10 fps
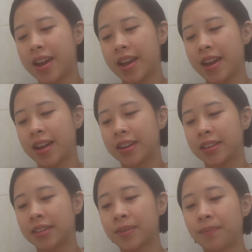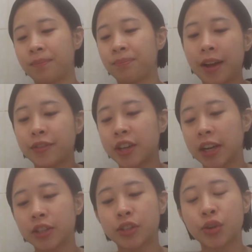And I've
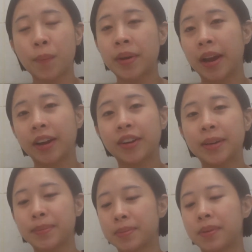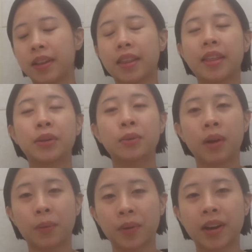tried so many eye creams, but they do
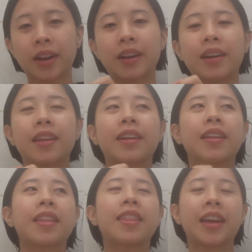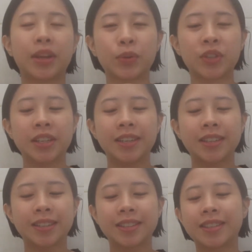not work. Thank you,
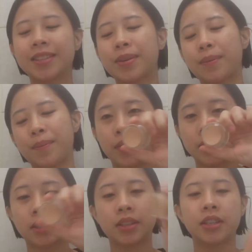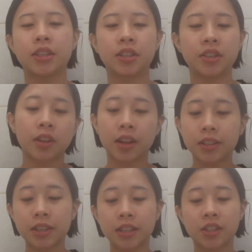jeans. This is the
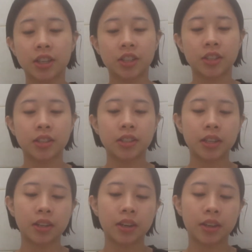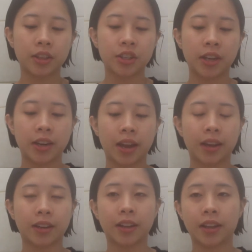Glossiest Stretch Concealer in the shade
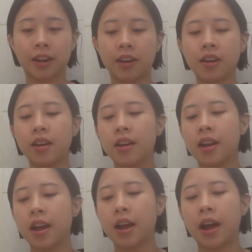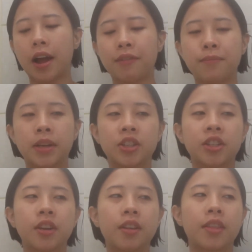Light Clear. I've
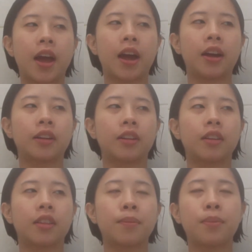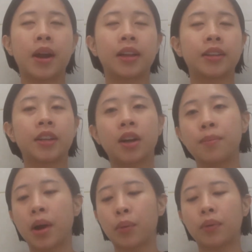mentioned that the brand did
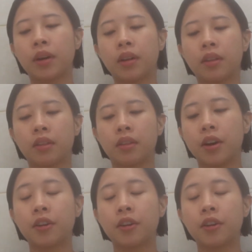come out with an